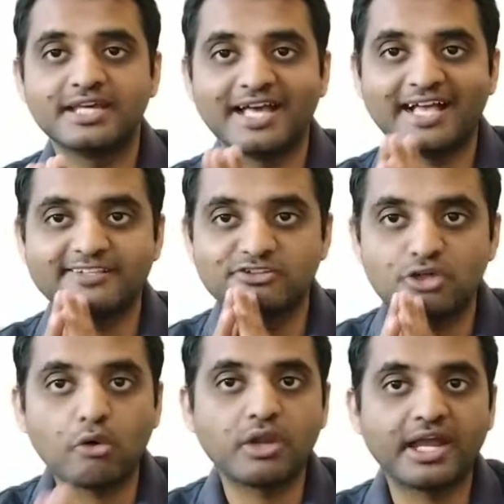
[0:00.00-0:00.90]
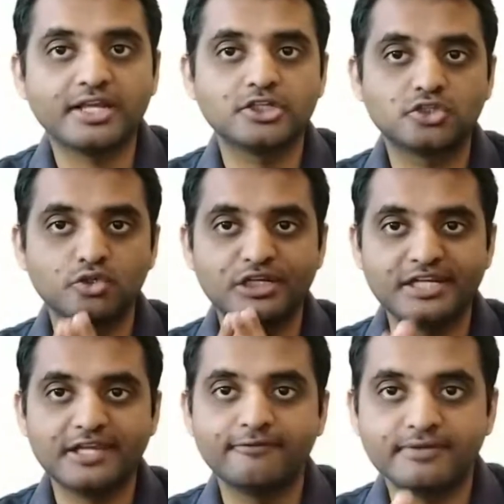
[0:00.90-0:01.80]
has no right to
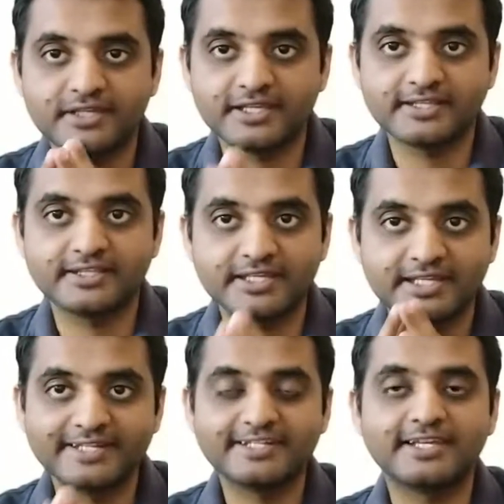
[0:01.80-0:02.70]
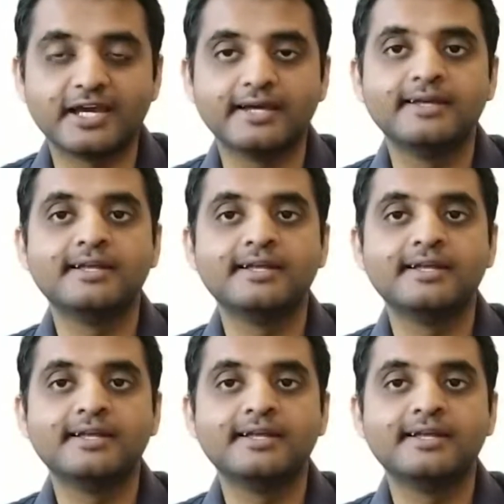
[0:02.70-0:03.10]
live in India,